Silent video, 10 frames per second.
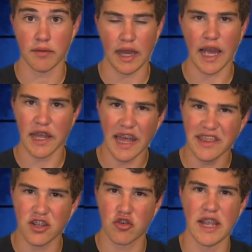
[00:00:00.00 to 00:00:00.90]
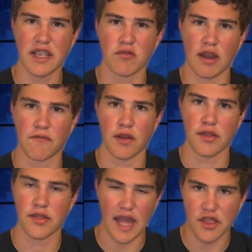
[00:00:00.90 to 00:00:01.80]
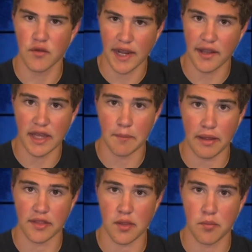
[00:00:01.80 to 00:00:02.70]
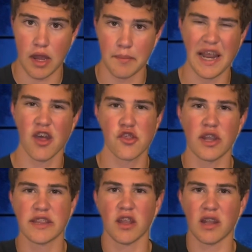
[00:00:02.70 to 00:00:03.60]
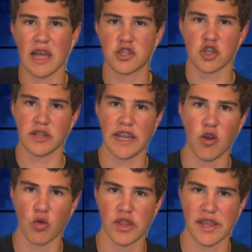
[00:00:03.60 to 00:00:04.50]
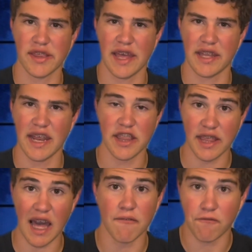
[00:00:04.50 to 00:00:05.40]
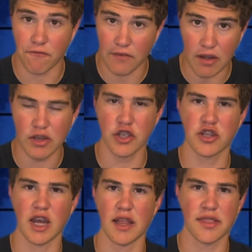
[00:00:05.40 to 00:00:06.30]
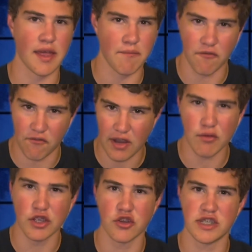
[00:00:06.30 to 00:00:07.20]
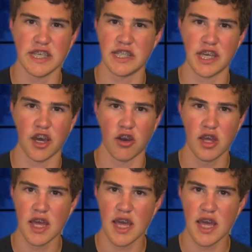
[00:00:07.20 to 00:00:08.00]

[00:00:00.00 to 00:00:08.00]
I, I, like the Kraken reference. That's what I like about this prop. And I also like the lantern that he holds in his hand. And it's got very good concept, very good detail.